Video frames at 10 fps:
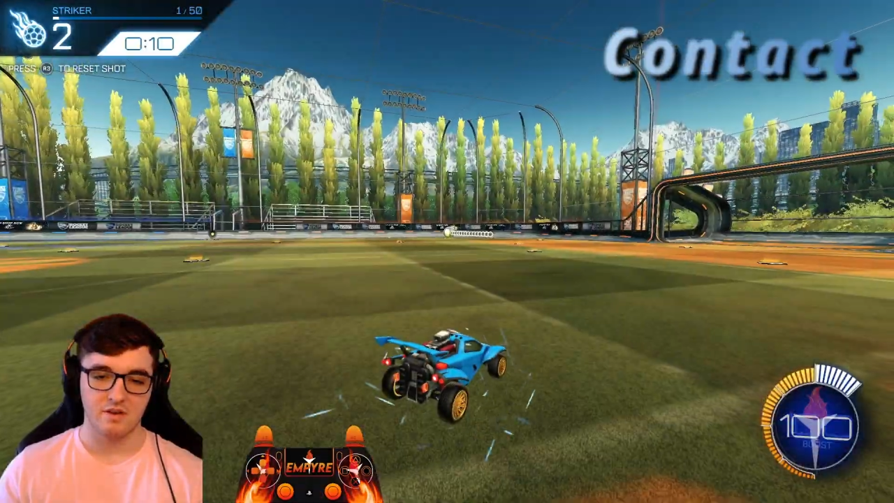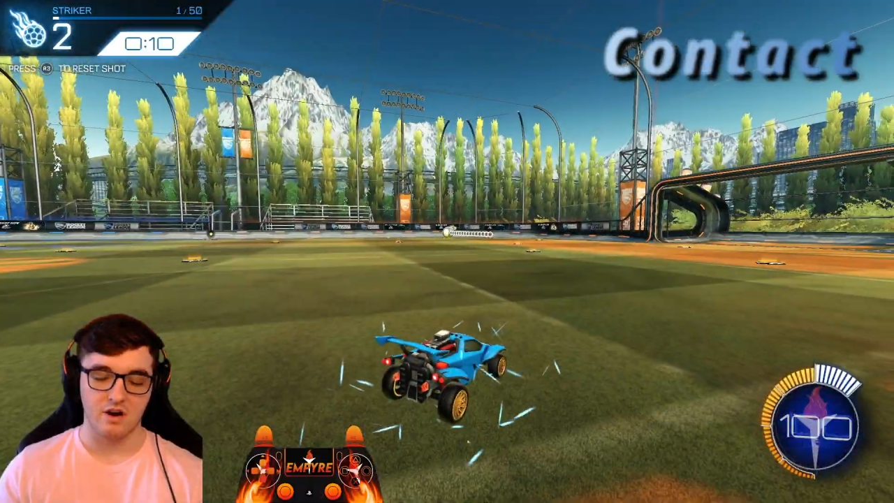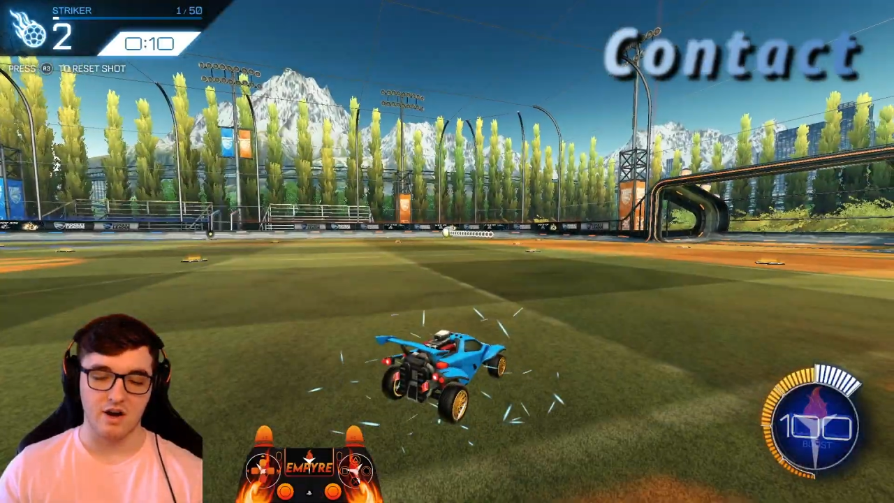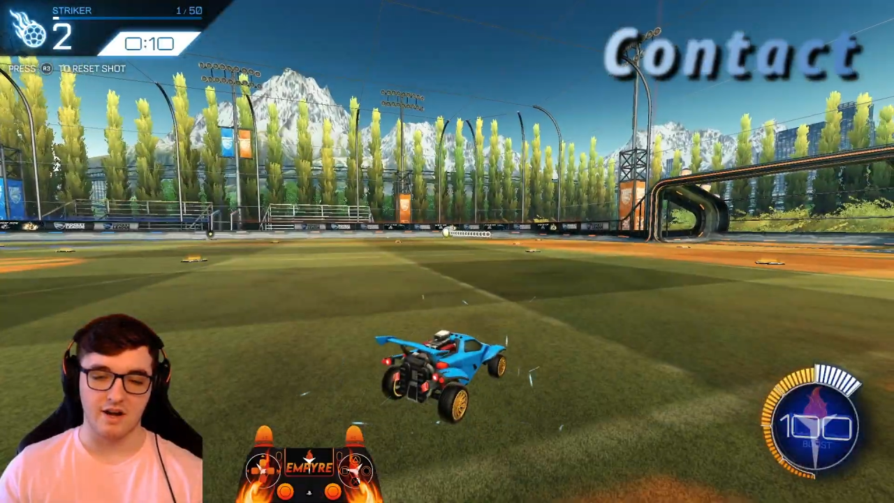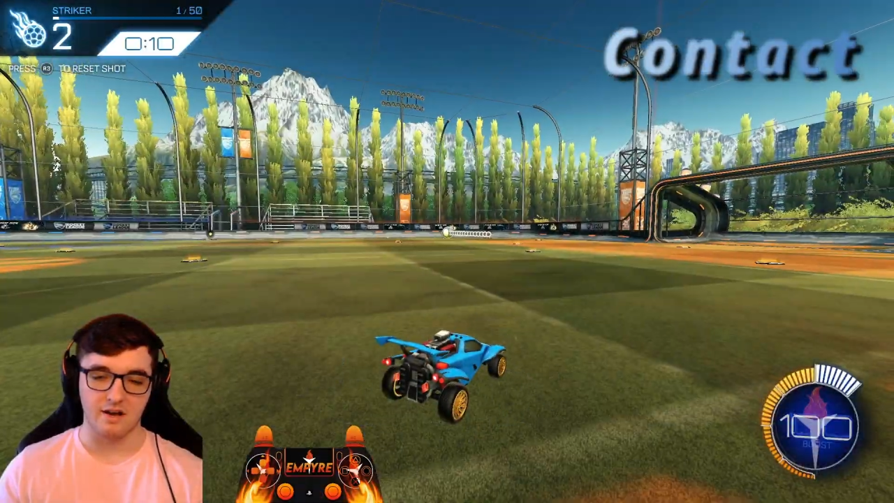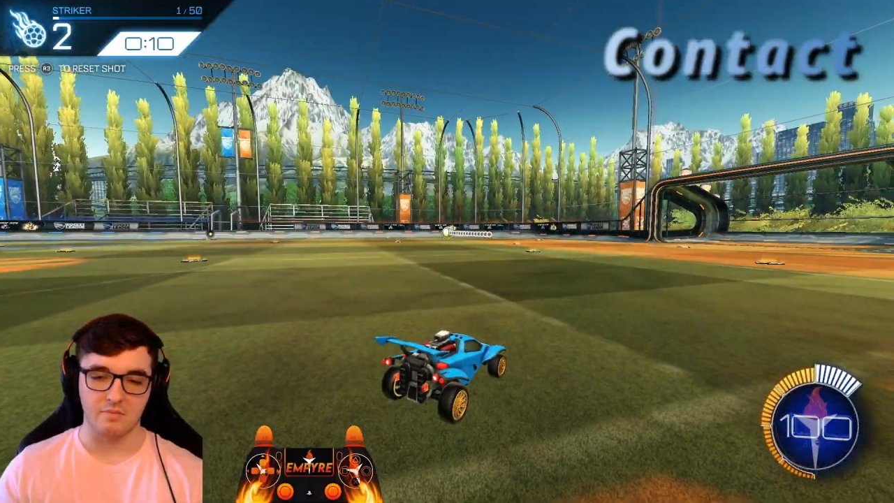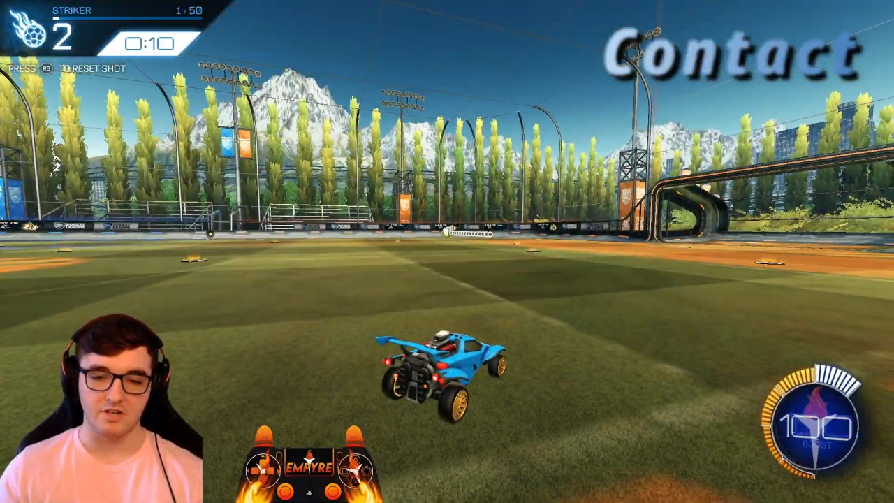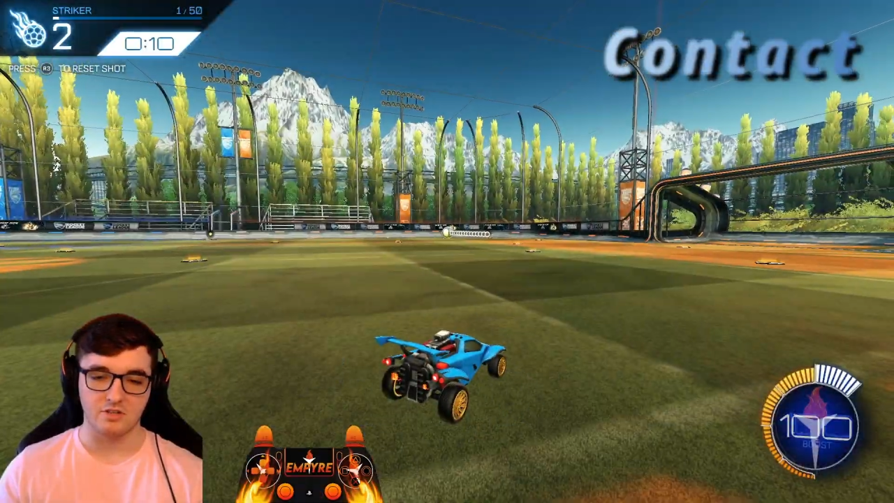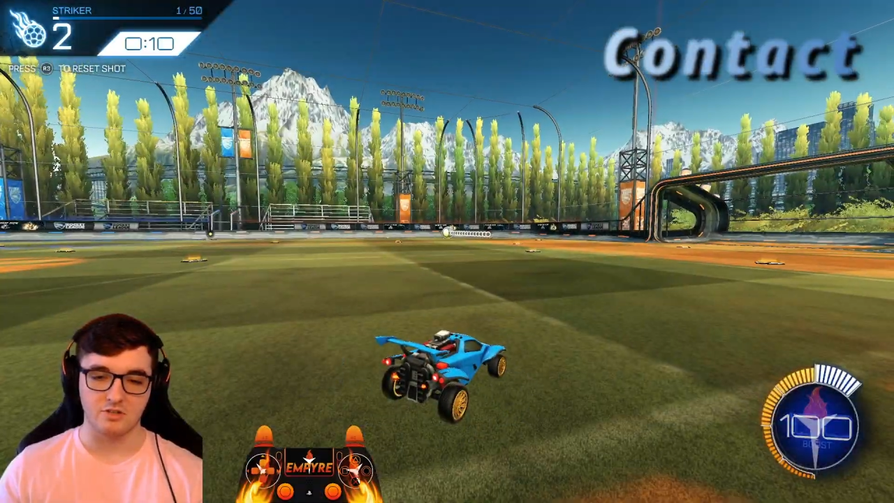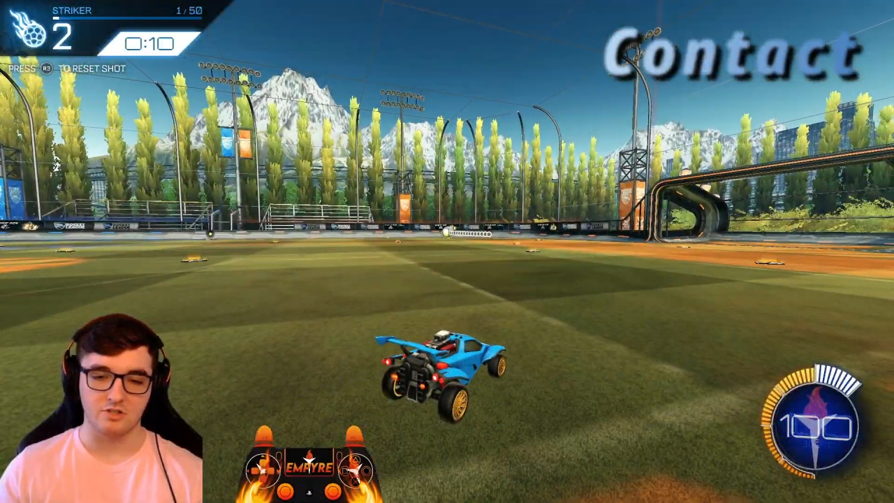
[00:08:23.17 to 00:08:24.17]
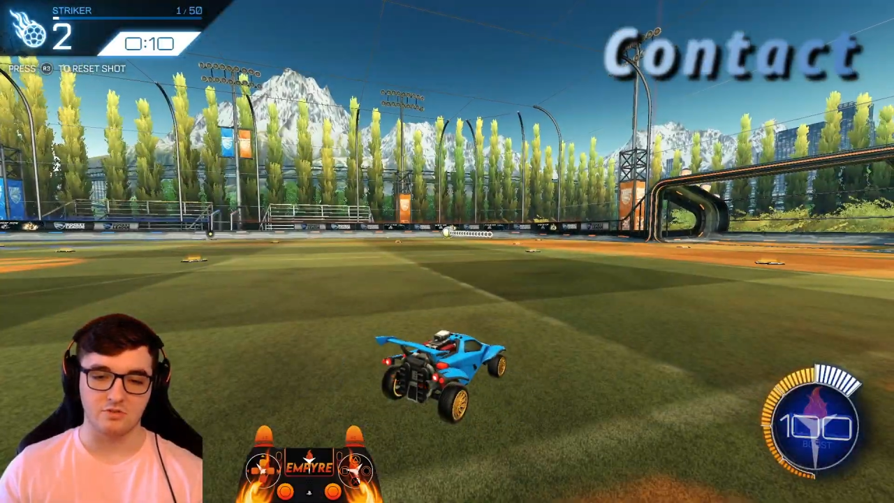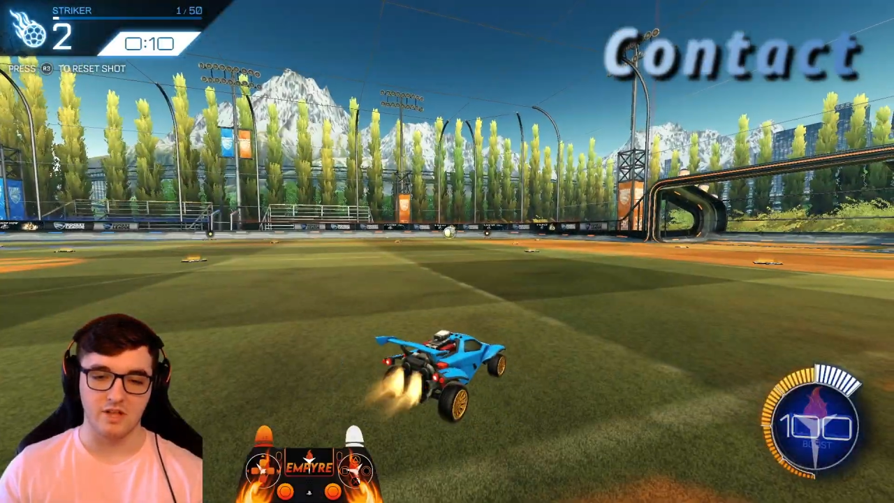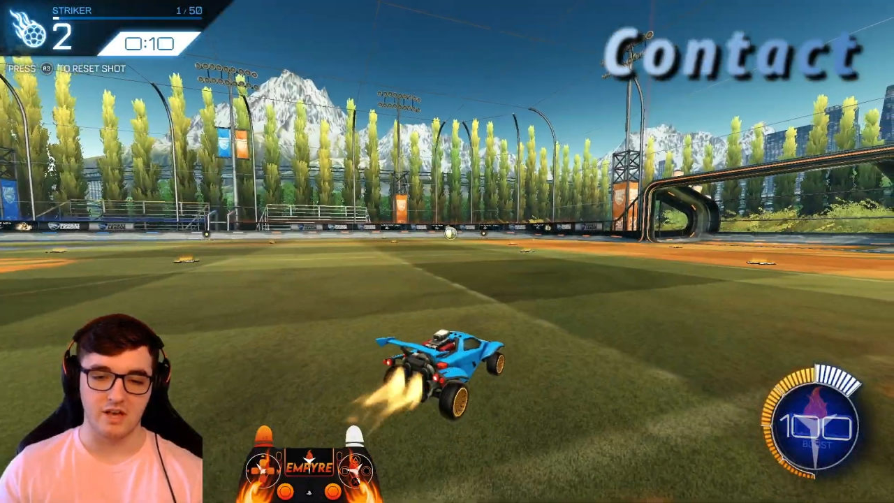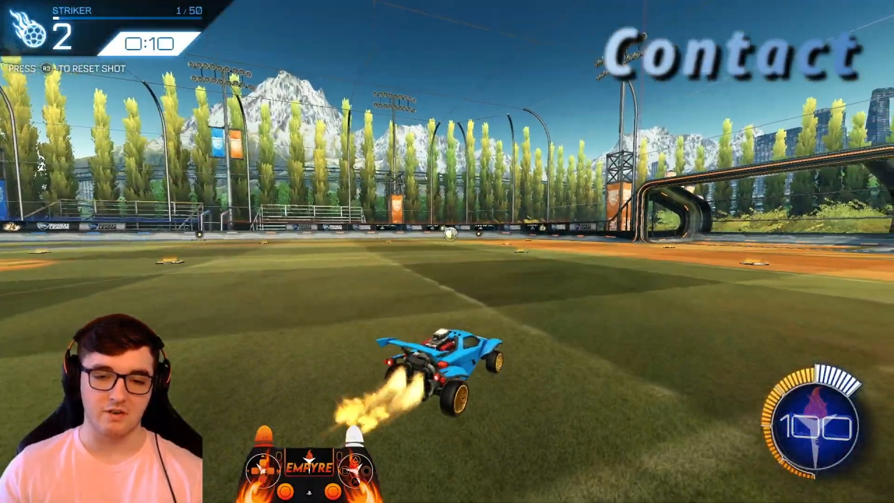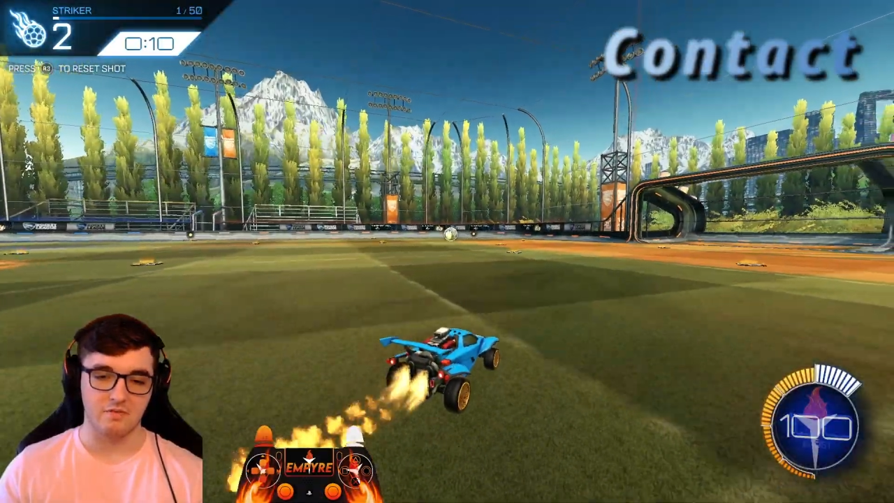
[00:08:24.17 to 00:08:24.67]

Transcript: Alright, now I'm going to do it too late.